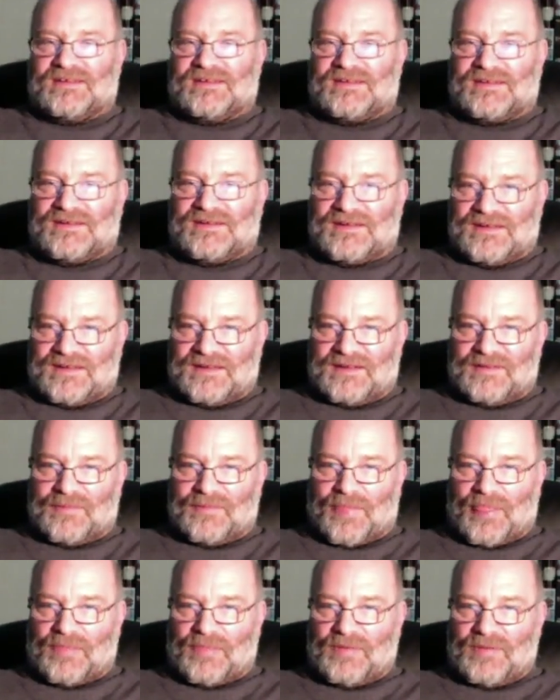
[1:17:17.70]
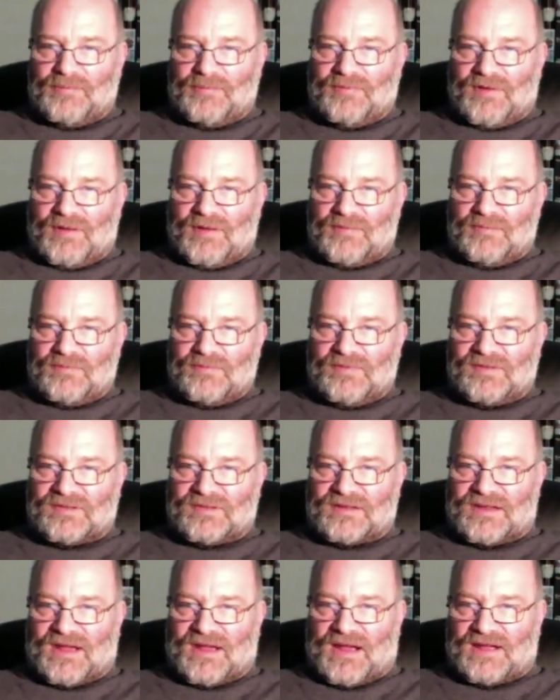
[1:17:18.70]
Yeah. My problem
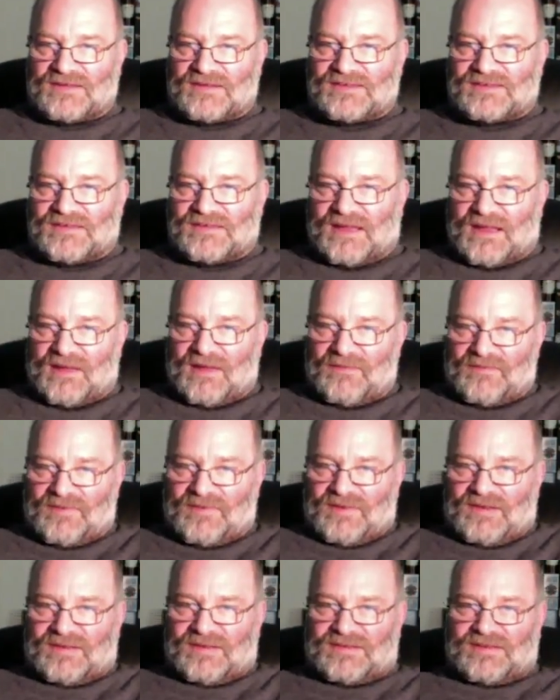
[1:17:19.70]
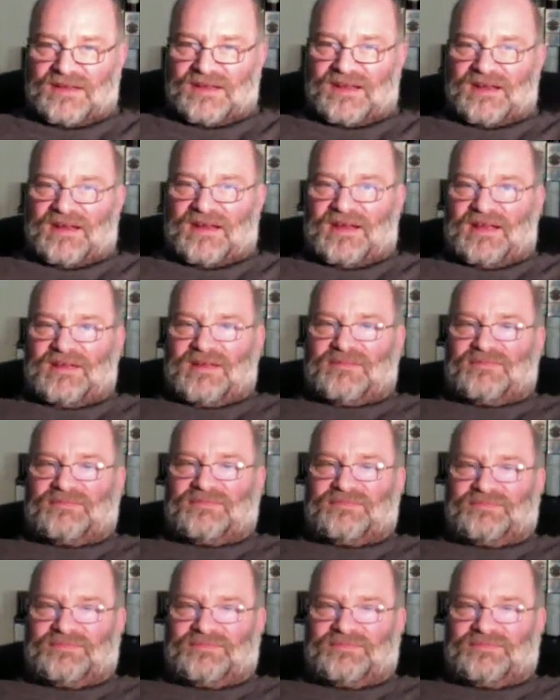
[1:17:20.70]
with cats, Dave, is that I'm